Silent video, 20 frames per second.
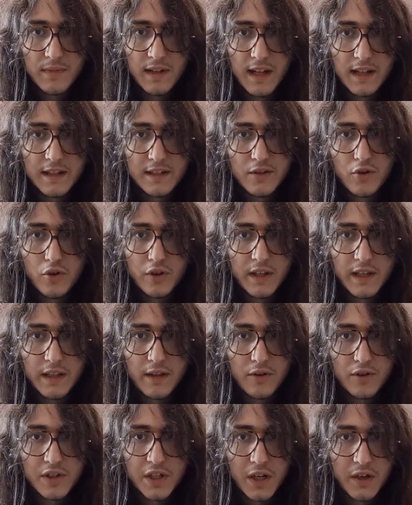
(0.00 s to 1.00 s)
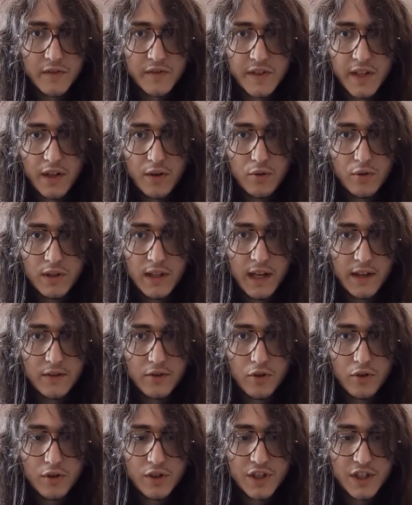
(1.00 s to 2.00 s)
Let's not kid ourselves, they look
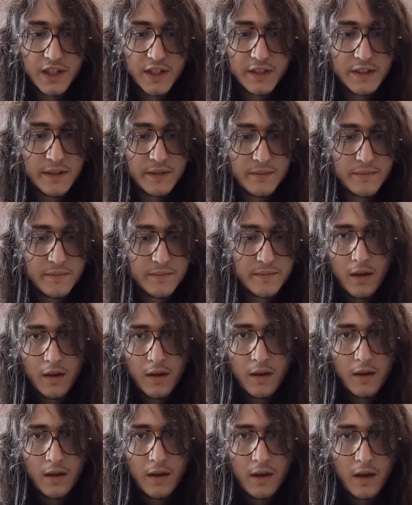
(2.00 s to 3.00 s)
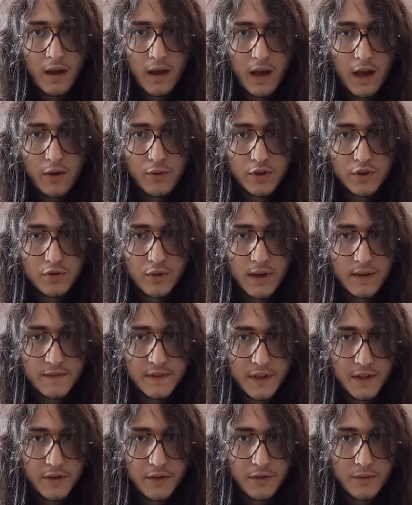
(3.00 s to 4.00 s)
like dog shit. I went to
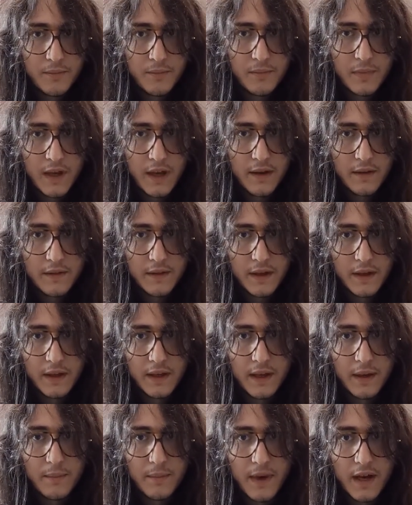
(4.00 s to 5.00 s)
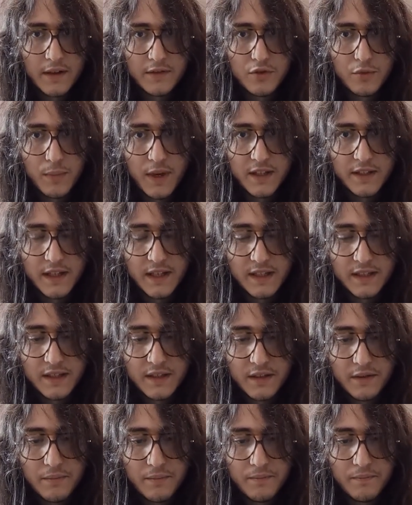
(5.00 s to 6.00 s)
have dinner and then came back to my
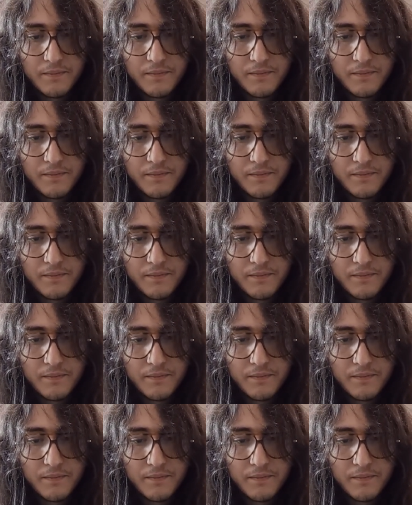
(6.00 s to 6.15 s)
desk.